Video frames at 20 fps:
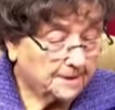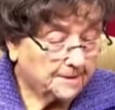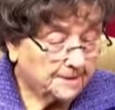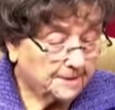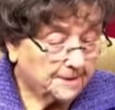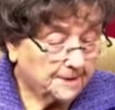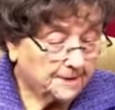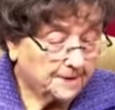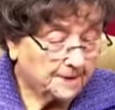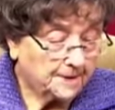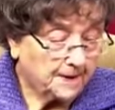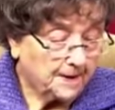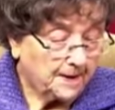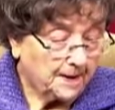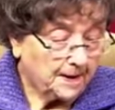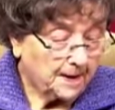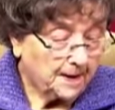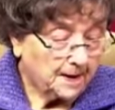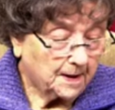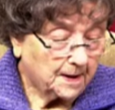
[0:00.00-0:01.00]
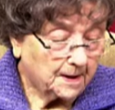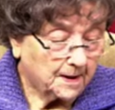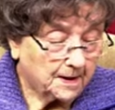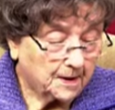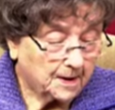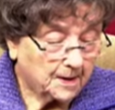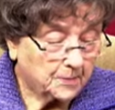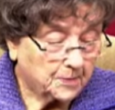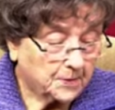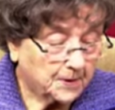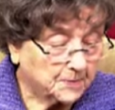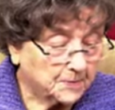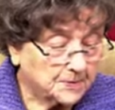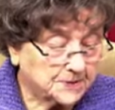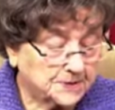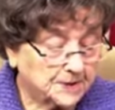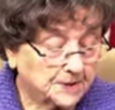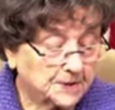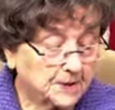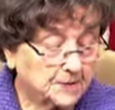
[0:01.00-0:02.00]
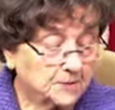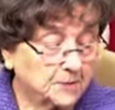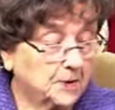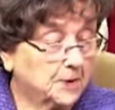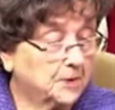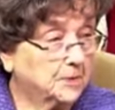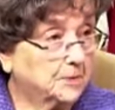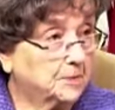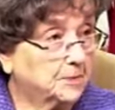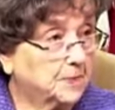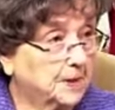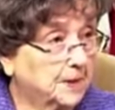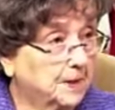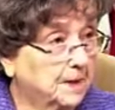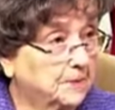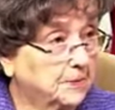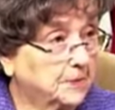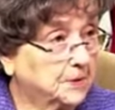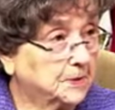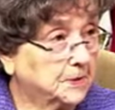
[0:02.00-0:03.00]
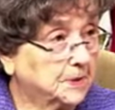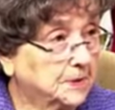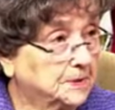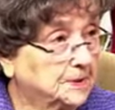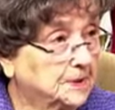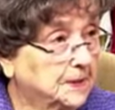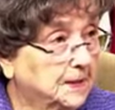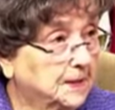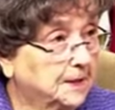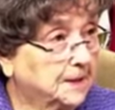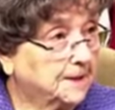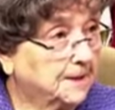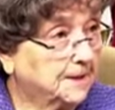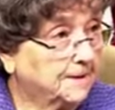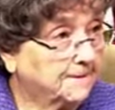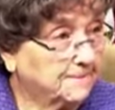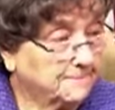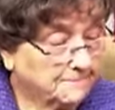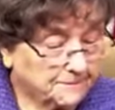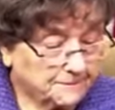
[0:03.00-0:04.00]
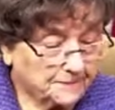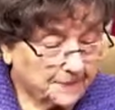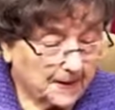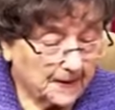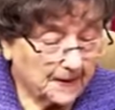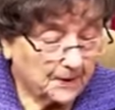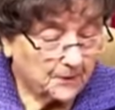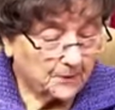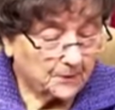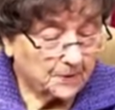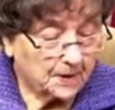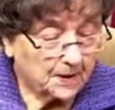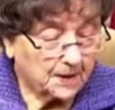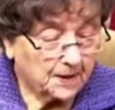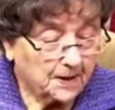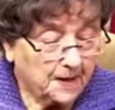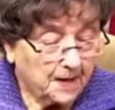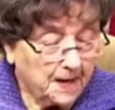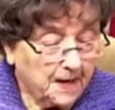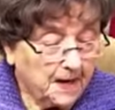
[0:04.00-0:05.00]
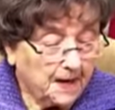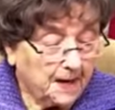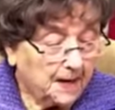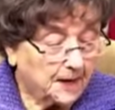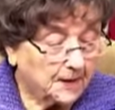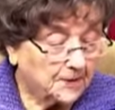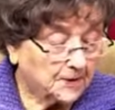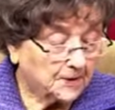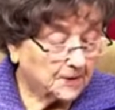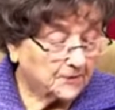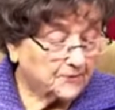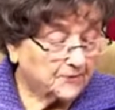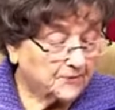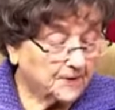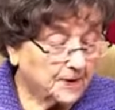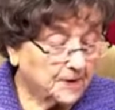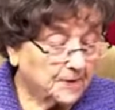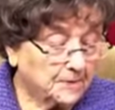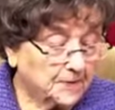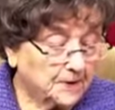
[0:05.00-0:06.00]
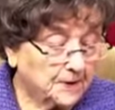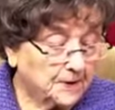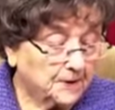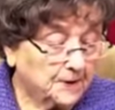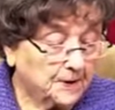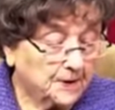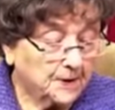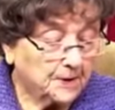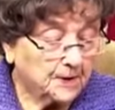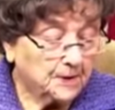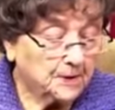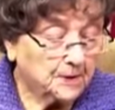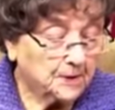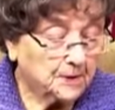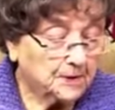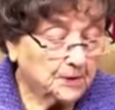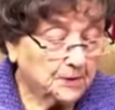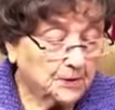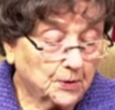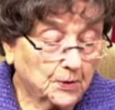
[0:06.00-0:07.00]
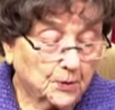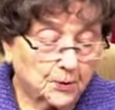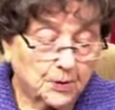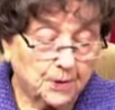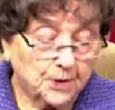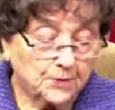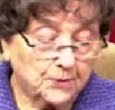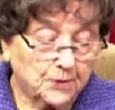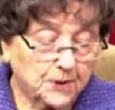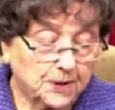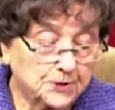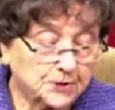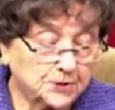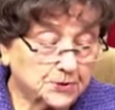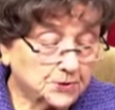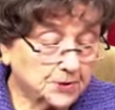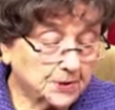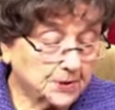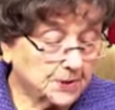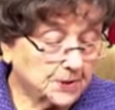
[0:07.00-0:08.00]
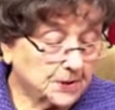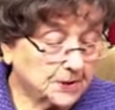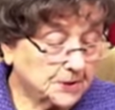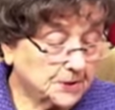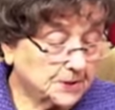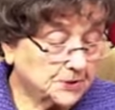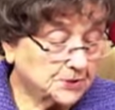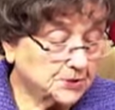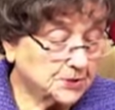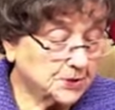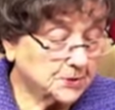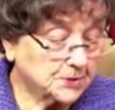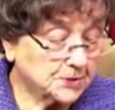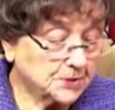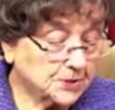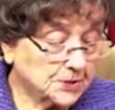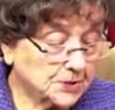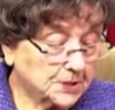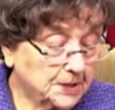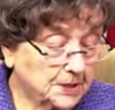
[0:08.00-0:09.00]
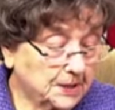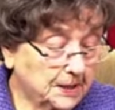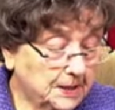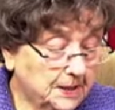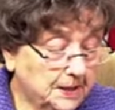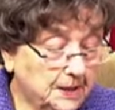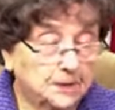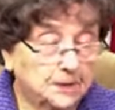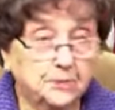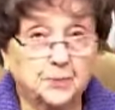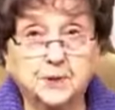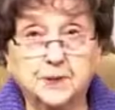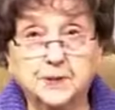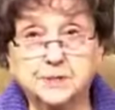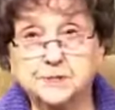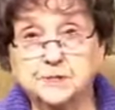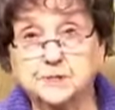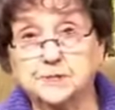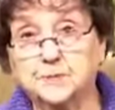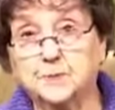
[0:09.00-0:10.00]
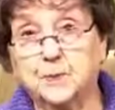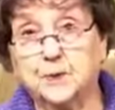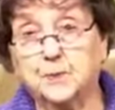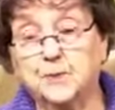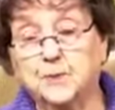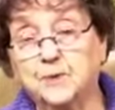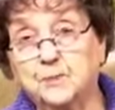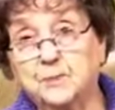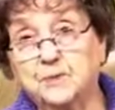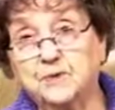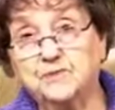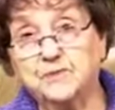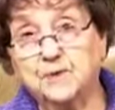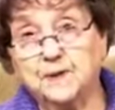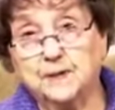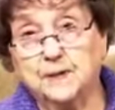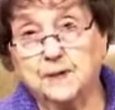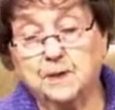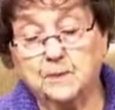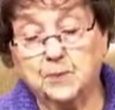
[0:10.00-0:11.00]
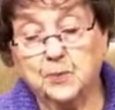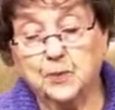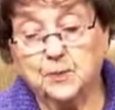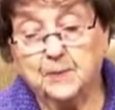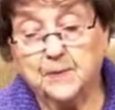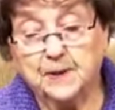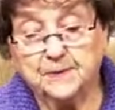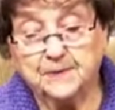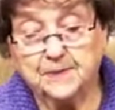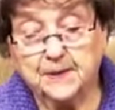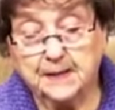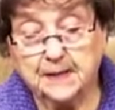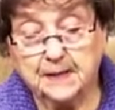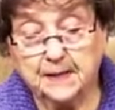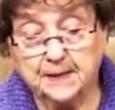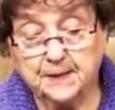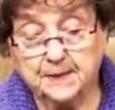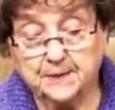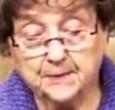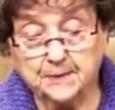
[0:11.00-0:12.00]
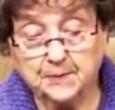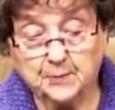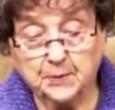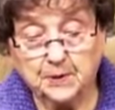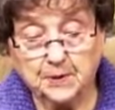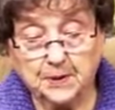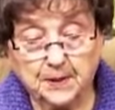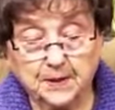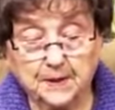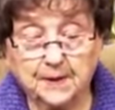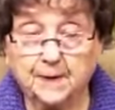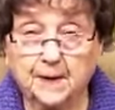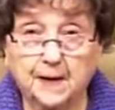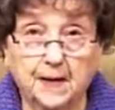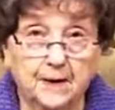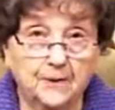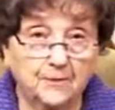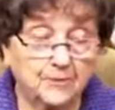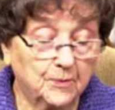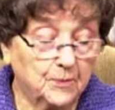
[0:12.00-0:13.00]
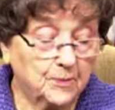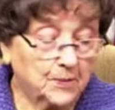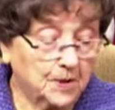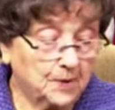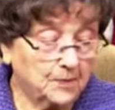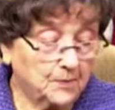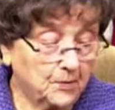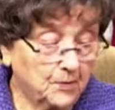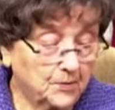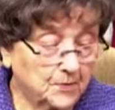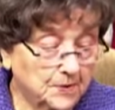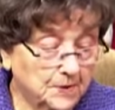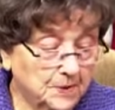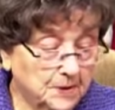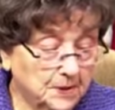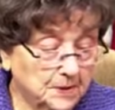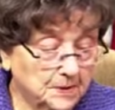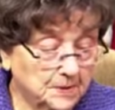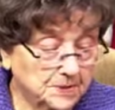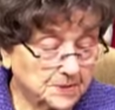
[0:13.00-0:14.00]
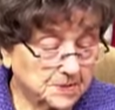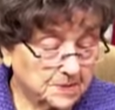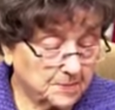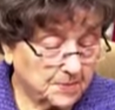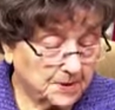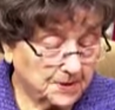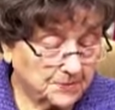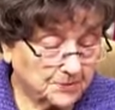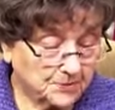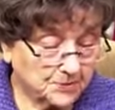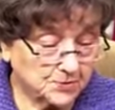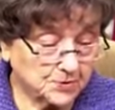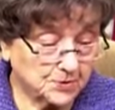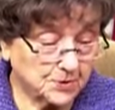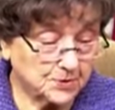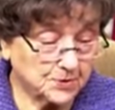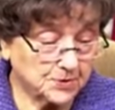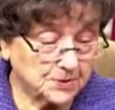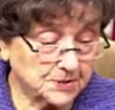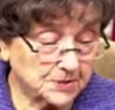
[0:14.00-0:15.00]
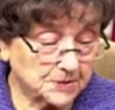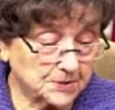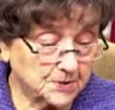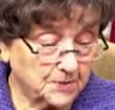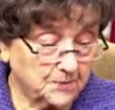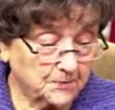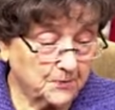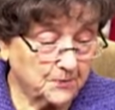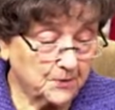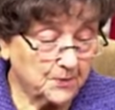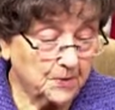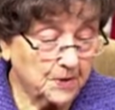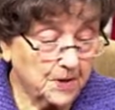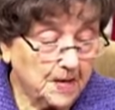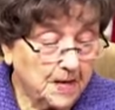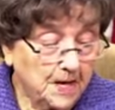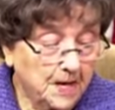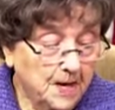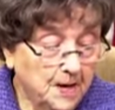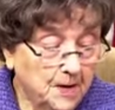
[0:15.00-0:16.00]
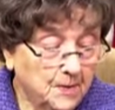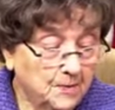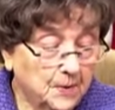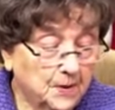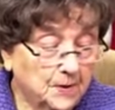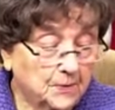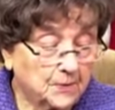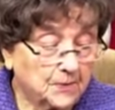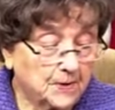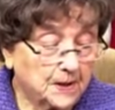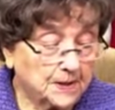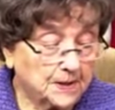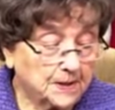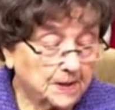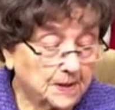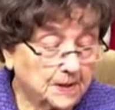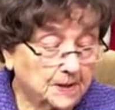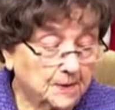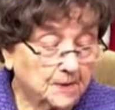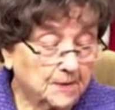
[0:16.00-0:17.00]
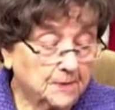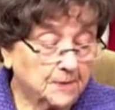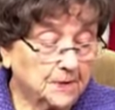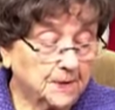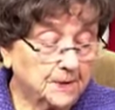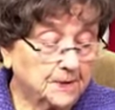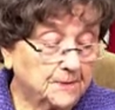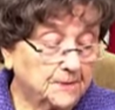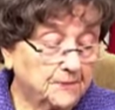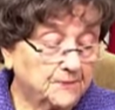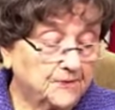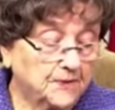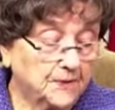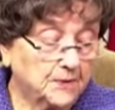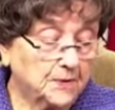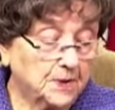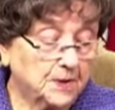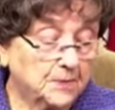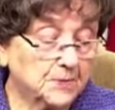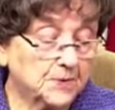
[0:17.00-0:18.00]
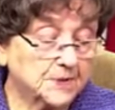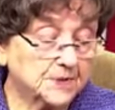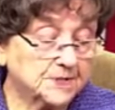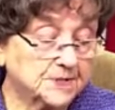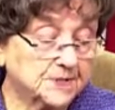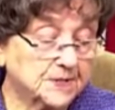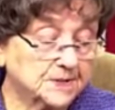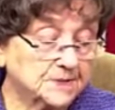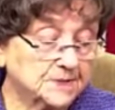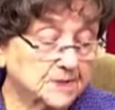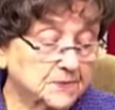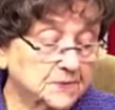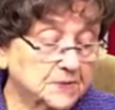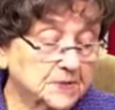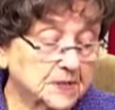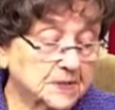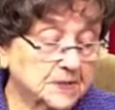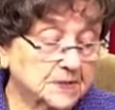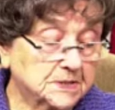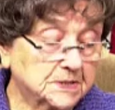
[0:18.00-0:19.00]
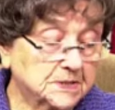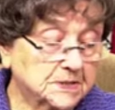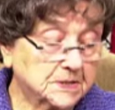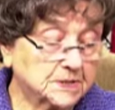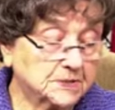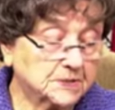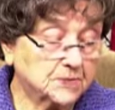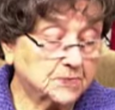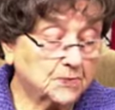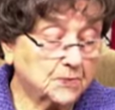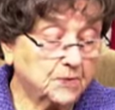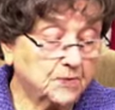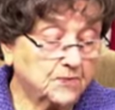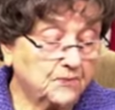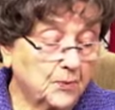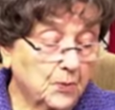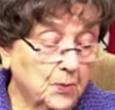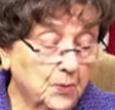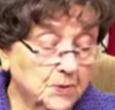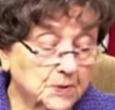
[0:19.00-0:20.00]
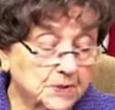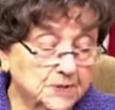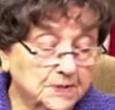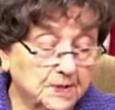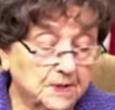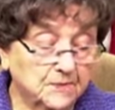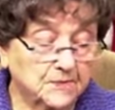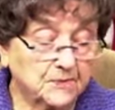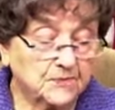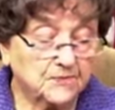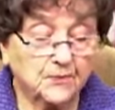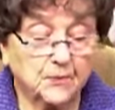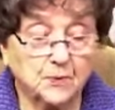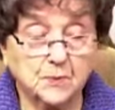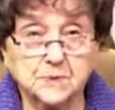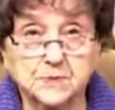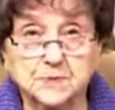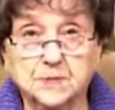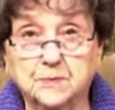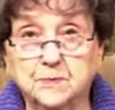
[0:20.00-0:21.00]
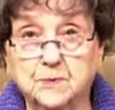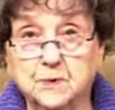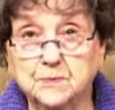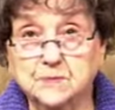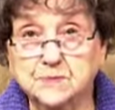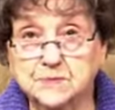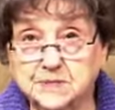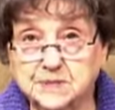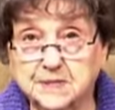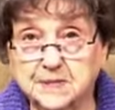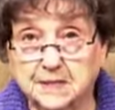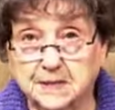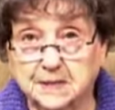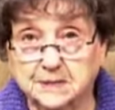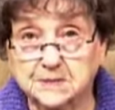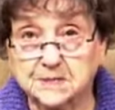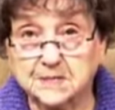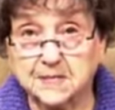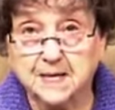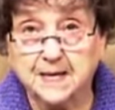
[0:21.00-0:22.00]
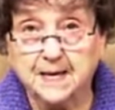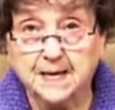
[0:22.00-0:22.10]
I probably said that wrong, but I'm good at that. Okay, and they're from the Glory Ridge Trinity Church in Prestonsburg. We'll be finding out more about that later. We'll have them come over and tell us about their church and so forth. But right now, the phone number is 606-634-7406.